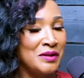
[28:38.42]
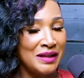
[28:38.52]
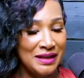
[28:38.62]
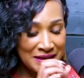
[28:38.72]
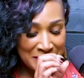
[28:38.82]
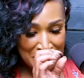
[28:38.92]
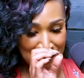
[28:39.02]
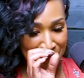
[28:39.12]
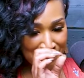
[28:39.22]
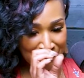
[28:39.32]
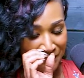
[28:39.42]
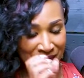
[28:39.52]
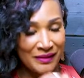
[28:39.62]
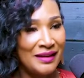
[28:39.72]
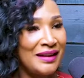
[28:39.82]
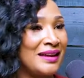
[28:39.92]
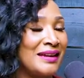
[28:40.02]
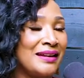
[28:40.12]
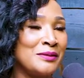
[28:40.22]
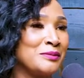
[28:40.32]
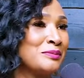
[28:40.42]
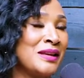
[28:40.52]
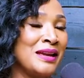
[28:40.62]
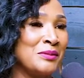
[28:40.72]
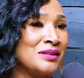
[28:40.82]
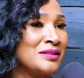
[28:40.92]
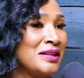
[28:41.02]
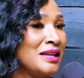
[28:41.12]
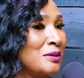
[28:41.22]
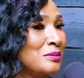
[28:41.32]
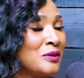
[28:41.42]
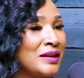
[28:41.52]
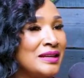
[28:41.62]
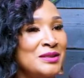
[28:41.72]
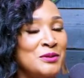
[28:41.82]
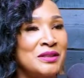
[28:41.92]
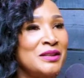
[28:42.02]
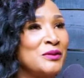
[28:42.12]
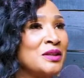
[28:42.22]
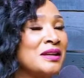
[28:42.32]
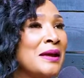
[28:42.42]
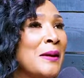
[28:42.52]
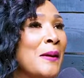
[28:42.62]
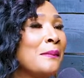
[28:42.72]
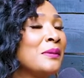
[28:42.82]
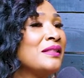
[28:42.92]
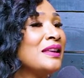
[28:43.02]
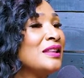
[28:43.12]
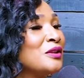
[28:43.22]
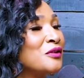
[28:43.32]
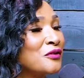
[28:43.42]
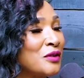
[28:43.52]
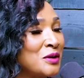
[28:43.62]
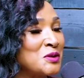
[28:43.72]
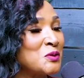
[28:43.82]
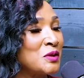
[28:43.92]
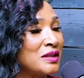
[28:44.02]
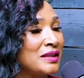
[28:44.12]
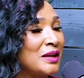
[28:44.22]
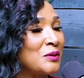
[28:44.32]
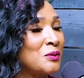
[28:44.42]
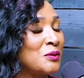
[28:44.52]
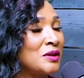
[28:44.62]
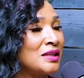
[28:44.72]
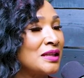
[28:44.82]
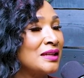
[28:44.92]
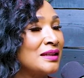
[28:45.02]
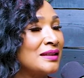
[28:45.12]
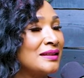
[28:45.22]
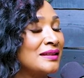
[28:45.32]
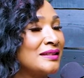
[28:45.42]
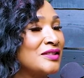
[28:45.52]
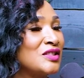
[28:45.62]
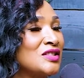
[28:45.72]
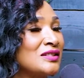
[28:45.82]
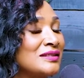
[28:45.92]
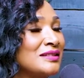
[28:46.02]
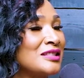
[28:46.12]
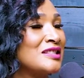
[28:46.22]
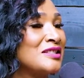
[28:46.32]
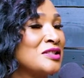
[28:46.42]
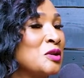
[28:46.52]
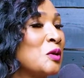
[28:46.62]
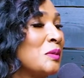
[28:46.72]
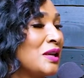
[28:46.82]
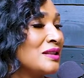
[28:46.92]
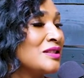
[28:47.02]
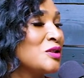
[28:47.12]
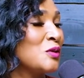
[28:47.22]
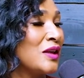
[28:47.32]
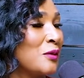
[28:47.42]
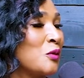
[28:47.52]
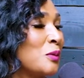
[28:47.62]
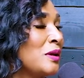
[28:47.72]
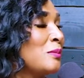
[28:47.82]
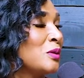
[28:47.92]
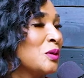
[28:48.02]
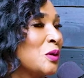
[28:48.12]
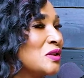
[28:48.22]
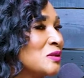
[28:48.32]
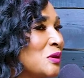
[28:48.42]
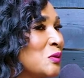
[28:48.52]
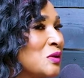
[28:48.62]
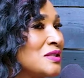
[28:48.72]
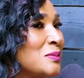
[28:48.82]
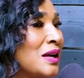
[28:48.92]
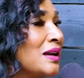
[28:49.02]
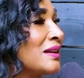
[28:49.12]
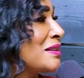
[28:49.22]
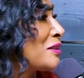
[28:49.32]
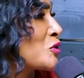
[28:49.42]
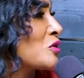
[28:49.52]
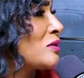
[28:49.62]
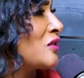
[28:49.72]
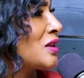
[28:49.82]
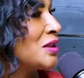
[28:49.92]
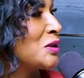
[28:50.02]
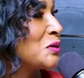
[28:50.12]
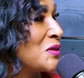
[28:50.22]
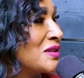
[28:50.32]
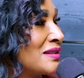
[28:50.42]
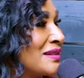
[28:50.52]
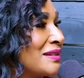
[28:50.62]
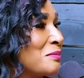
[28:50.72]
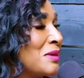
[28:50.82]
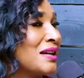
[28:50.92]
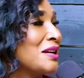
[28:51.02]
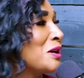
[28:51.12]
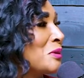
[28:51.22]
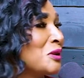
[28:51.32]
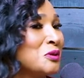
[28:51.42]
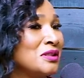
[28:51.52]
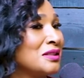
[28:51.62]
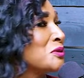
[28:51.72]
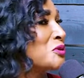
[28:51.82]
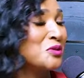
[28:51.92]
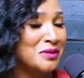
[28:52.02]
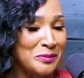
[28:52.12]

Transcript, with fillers: and um, I had my little hair in braids or whatever. But then the first one that really just took me into that, where people noticed me, was my Trump videos. My comedy with Donald Trump.